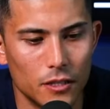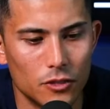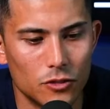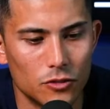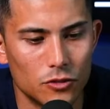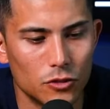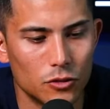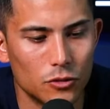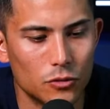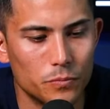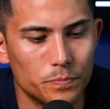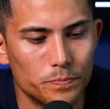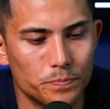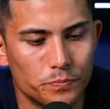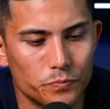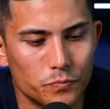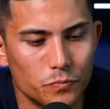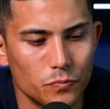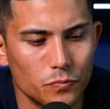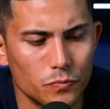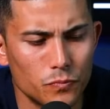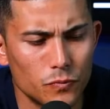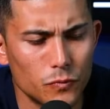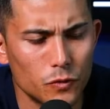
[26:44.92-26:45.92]
So
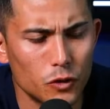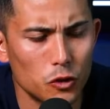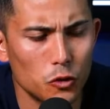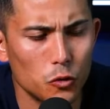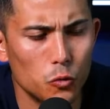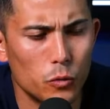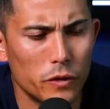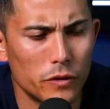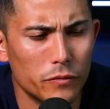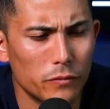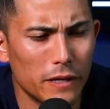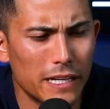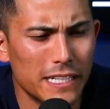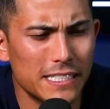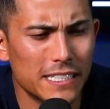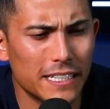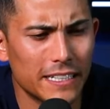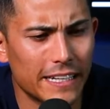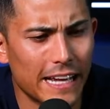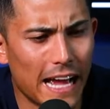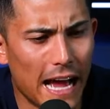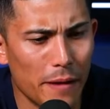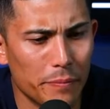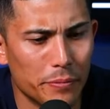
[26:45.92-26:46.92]
with
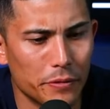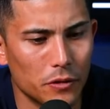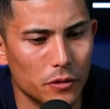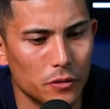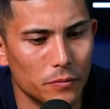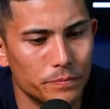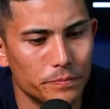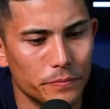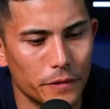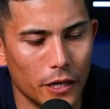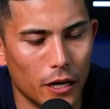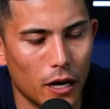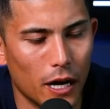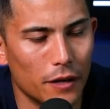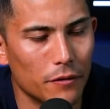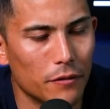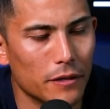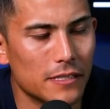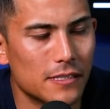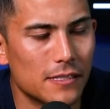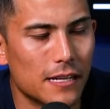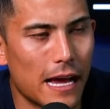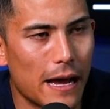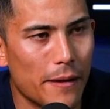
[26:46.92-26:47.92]
raising capital, you know, I
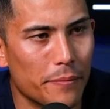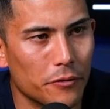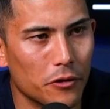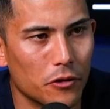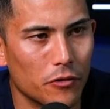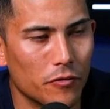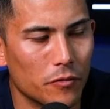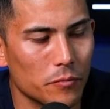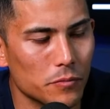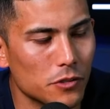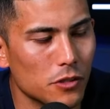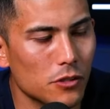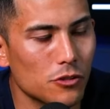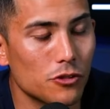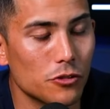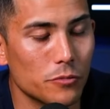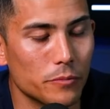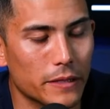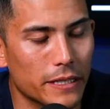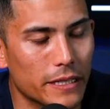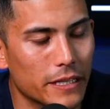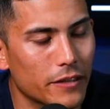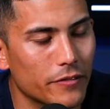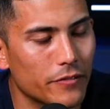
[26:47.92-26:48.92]
raise capital from social
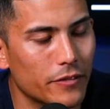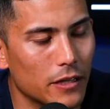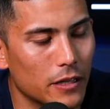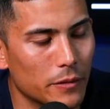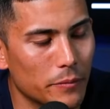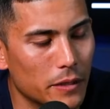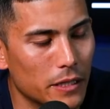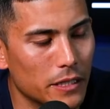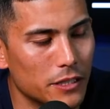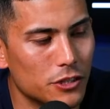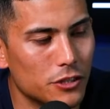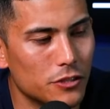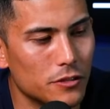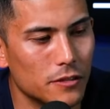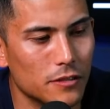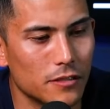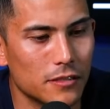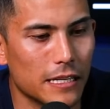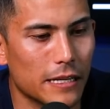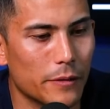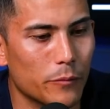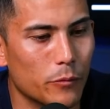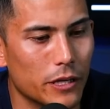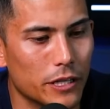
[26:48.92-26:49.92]
media very much the
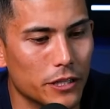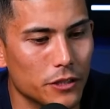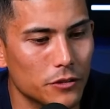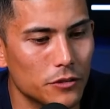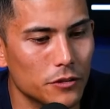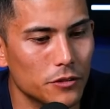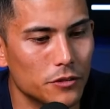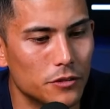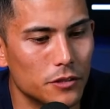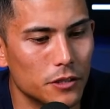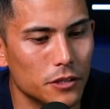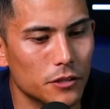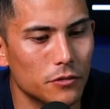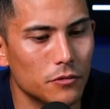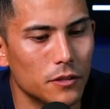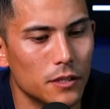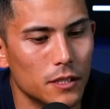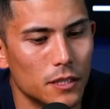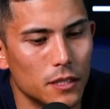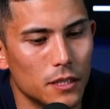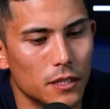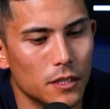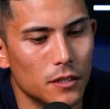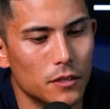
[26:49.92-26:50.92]
same way you do too.
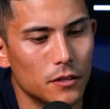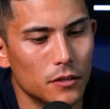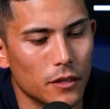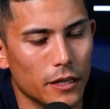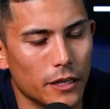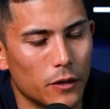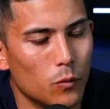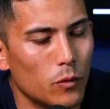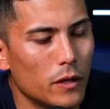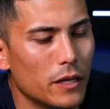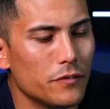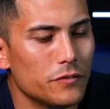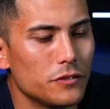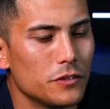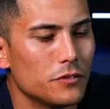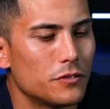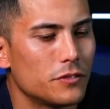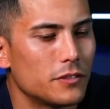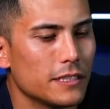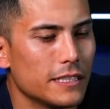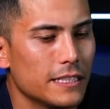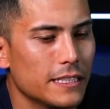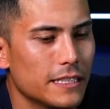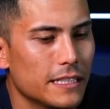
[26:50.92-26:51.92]
Like, what have you
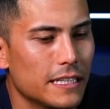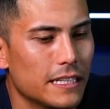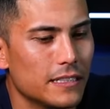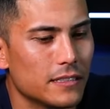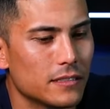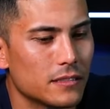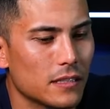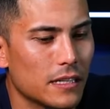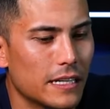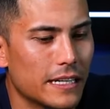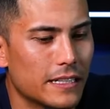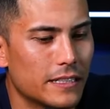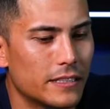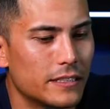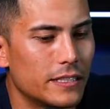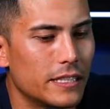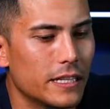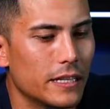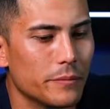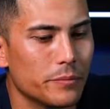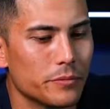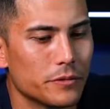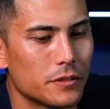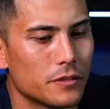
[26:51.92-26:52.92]
seen as like
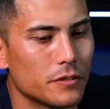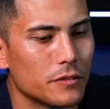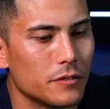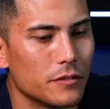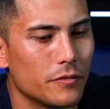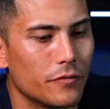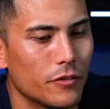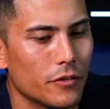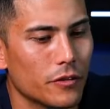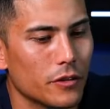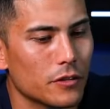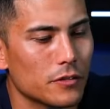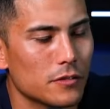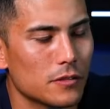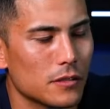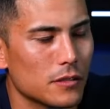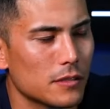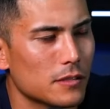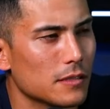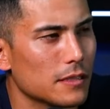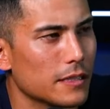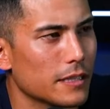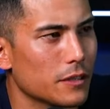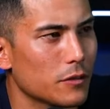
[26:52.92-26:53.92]
tips for those
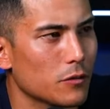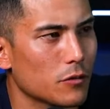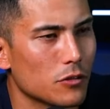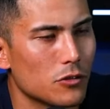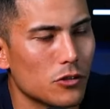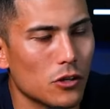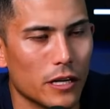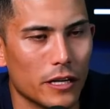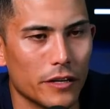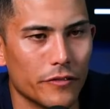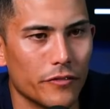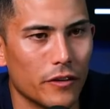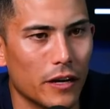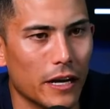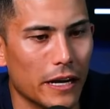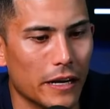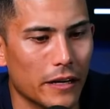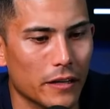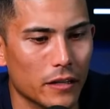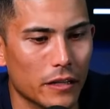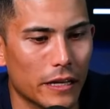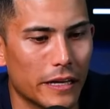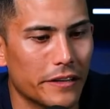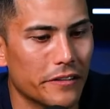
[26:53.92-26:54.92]
listening or trying to
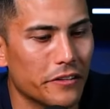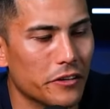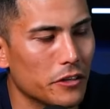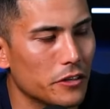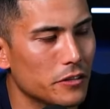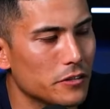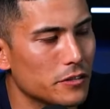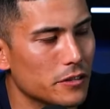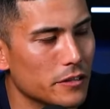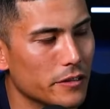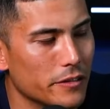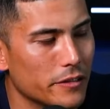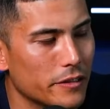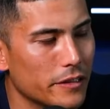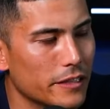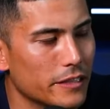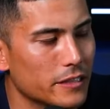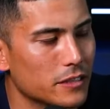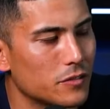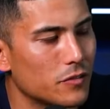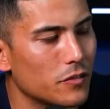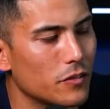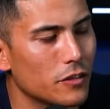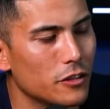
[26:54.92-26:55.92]
find lenders and
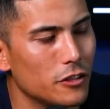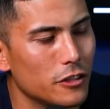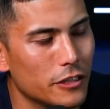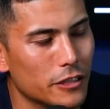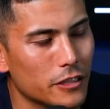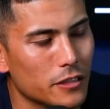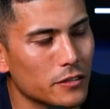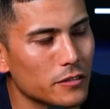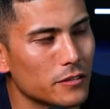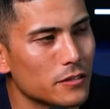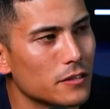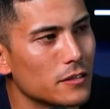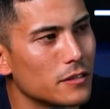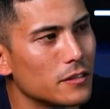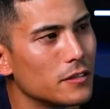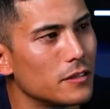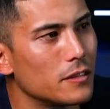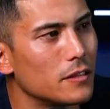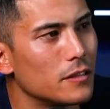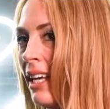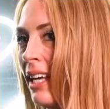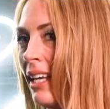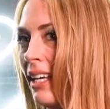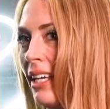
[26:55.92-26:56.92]
things for their deals?
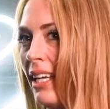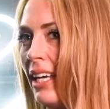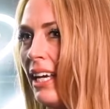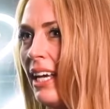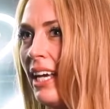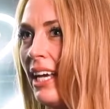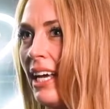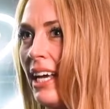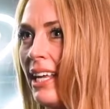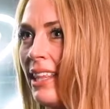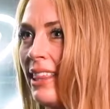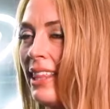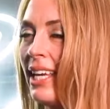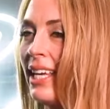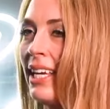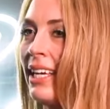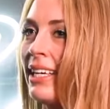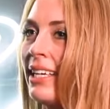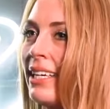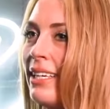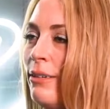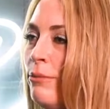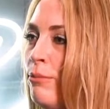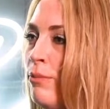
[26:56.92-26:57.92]
Yeah, I
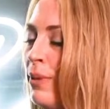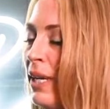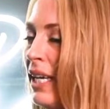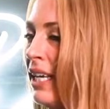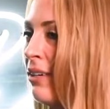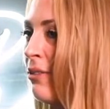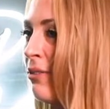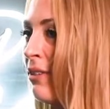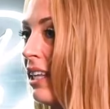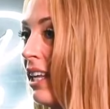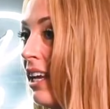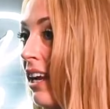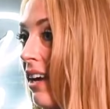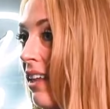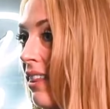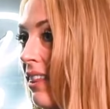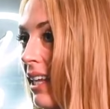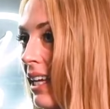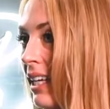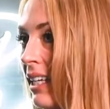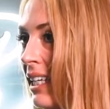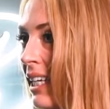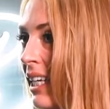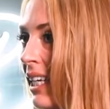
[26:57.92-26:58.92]
think being really
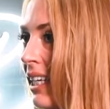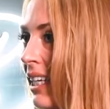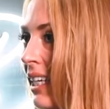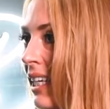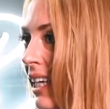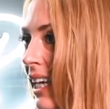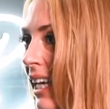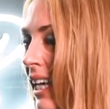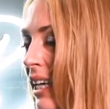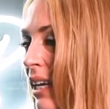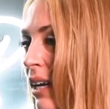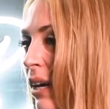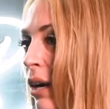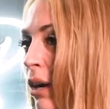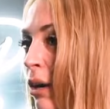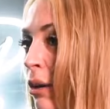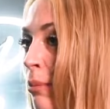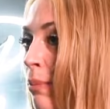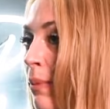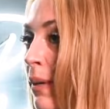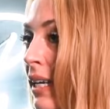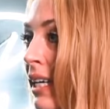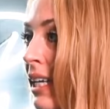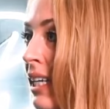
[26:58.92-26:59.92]
authentic and
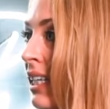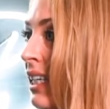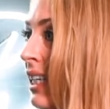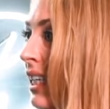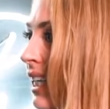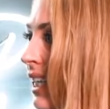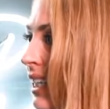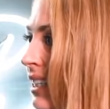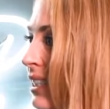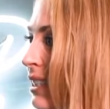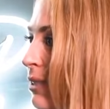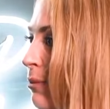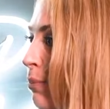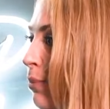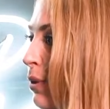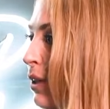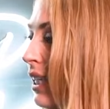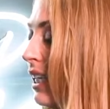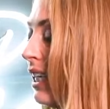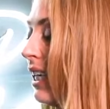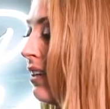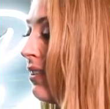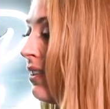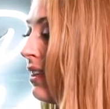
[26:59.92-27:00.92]
open and just
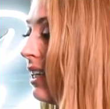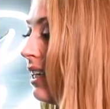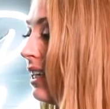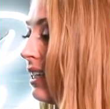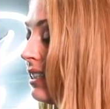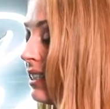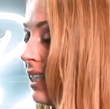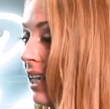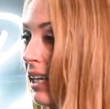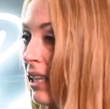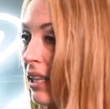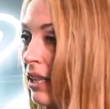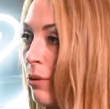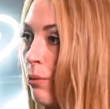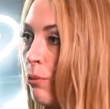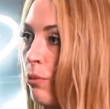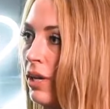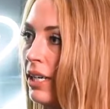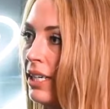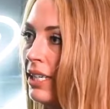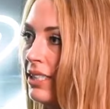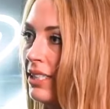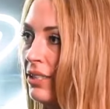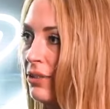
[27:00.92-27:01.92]
putting out there exactly
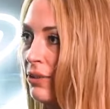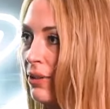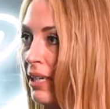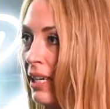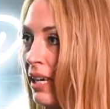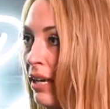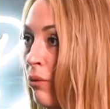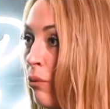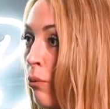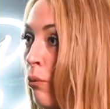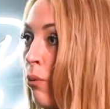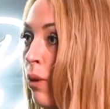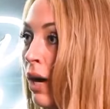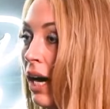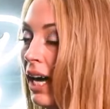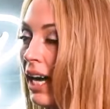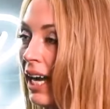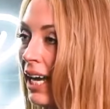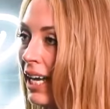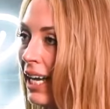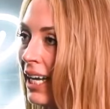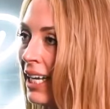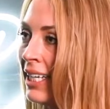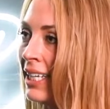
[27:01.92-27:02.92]
what you're doing and
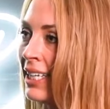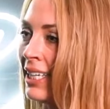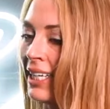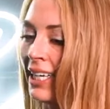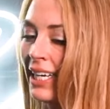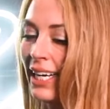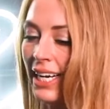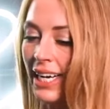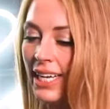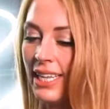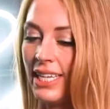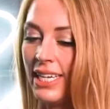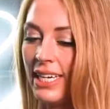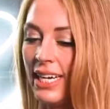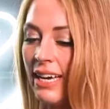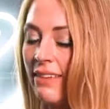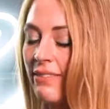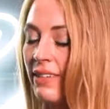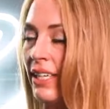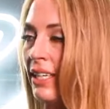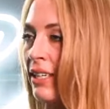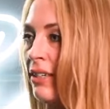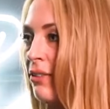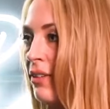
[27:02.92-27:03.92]
why, and then
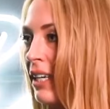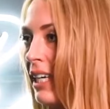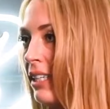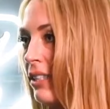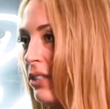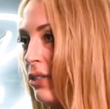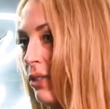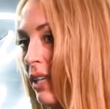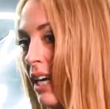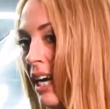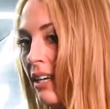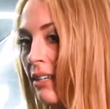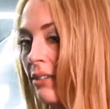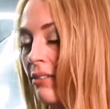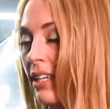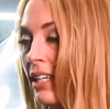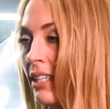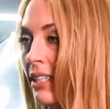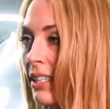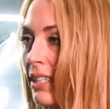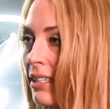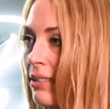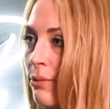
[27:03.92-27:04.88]
having a great track record.